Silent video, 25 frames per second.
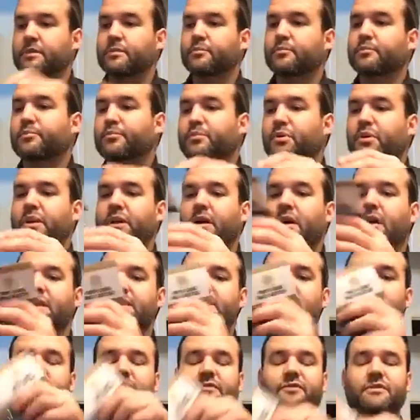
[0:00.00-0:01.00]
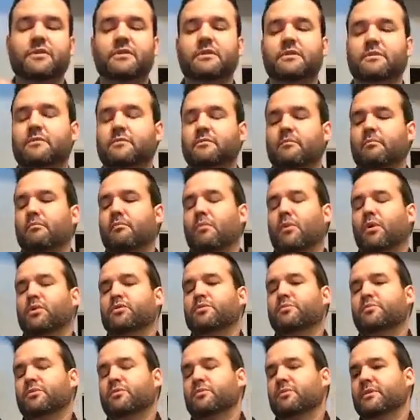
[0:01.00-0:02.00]
pretty awesome for
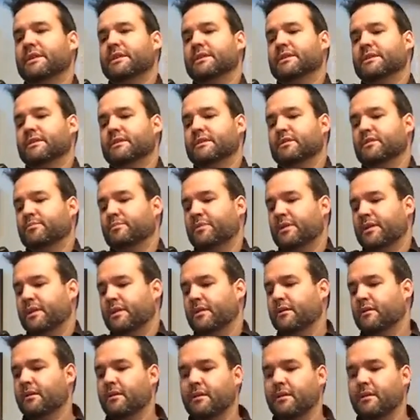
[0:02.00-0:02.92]
multiple reasons, but